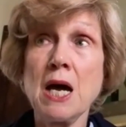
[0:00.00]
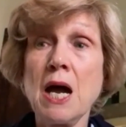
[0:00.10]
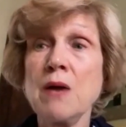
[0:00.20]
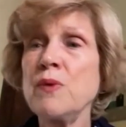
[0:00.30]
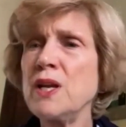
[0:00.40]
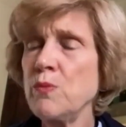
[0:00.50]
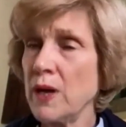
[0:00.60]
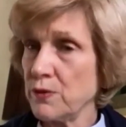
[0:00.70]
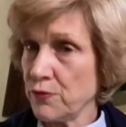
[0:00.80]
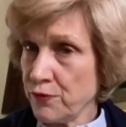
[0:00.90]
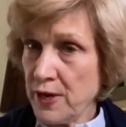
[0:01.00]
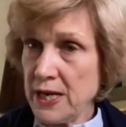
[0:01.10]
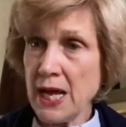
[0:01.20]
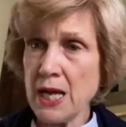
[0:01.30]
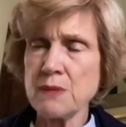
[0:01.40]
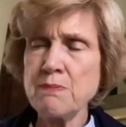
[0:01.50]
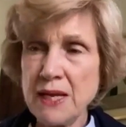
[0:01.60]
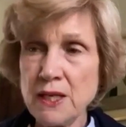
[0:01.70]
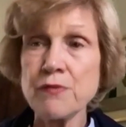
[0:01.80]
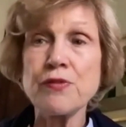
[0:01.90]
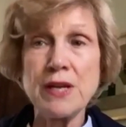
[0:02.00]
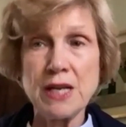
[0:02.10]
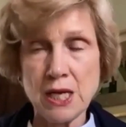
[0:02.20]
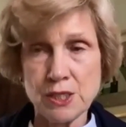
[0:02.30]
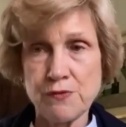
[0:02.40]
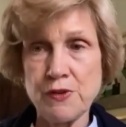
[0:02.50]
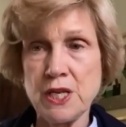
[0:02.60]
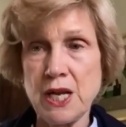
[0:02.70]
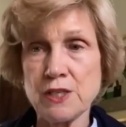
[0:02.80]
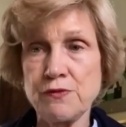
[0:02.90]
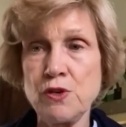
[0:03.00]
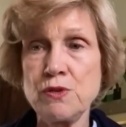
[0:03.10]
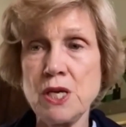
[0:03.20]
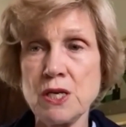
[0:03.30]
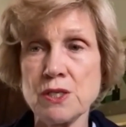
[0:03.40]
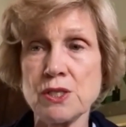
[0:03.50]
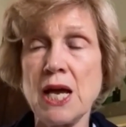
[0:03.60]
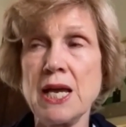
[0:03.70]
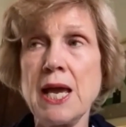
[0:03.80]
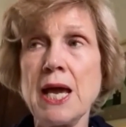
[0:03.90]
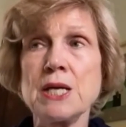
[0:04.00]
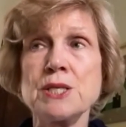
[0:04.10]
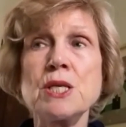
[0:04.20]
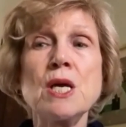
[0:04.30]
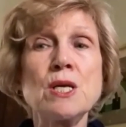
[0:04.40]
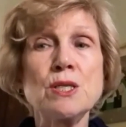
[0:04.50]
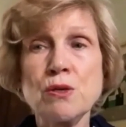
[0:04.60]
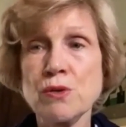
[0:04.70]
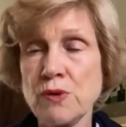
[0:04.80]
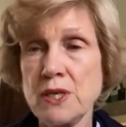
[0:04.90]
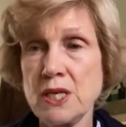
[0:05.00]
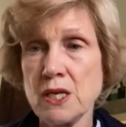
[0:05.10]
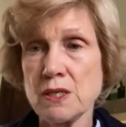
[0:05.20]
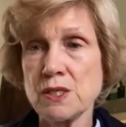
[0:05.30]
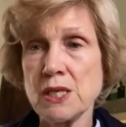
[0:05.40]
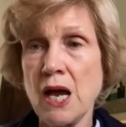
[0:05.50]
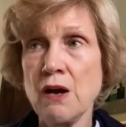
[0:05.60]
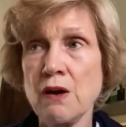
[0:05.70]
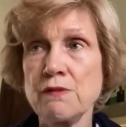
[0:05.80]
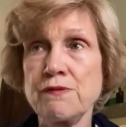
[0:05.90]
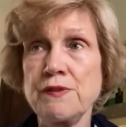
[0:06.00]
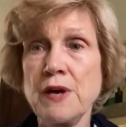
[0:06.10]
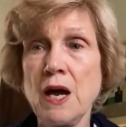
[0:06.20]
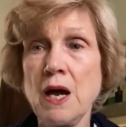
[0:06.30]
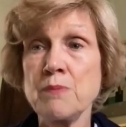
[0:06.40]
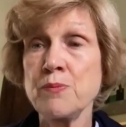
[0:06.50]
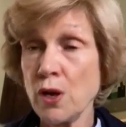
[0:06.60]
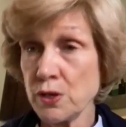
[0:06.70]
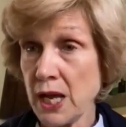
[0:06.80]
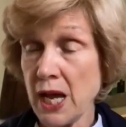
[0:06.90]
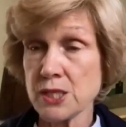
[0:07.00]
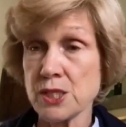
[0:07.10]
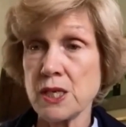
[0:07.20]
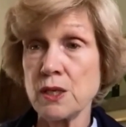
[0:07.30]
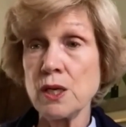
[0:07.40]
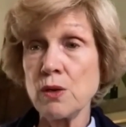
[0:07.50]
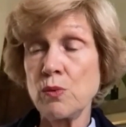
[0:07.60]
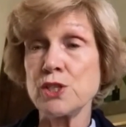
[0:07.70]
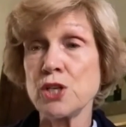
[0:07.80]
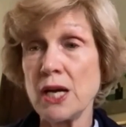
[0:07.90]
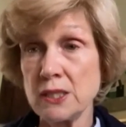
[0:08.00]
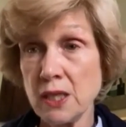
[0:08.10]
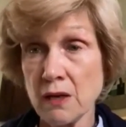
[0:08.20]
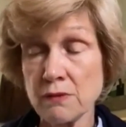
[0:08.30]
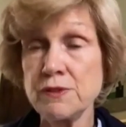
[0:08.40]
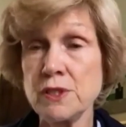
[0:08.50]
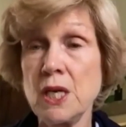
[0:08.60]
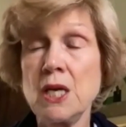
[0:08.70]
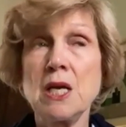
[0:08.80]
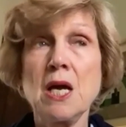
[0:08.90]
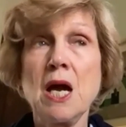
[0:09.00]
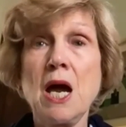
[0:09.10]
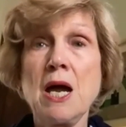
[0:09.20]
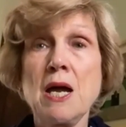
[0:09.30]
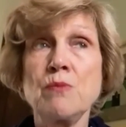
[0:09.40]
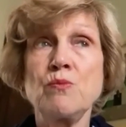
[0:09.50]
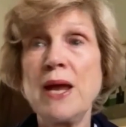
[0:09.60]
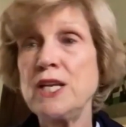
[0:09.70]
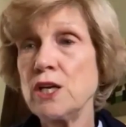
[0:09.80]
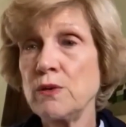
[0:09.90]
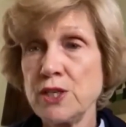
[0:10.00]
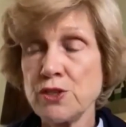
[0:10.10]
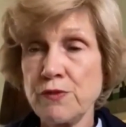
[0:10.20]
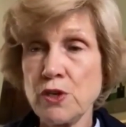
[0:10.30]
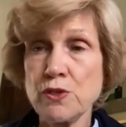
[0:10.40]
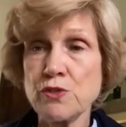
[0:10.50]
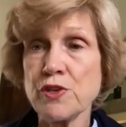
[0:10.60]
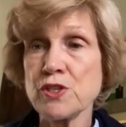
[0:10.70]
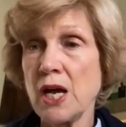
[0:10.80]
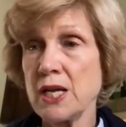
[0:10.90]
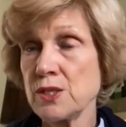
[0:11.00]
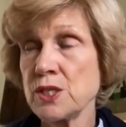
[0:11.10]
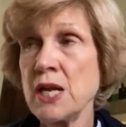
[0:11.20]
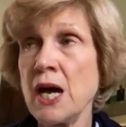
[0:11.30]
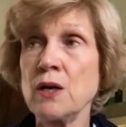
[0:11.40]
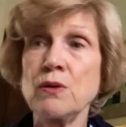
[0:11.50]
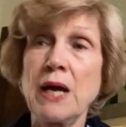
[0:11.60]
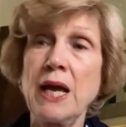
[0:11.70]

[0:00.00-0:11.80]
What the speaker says: really went freelance, mainly freelance for the next few years. I had 2 or 3 years of broadcasting, which I loved, radio interviews for Science Now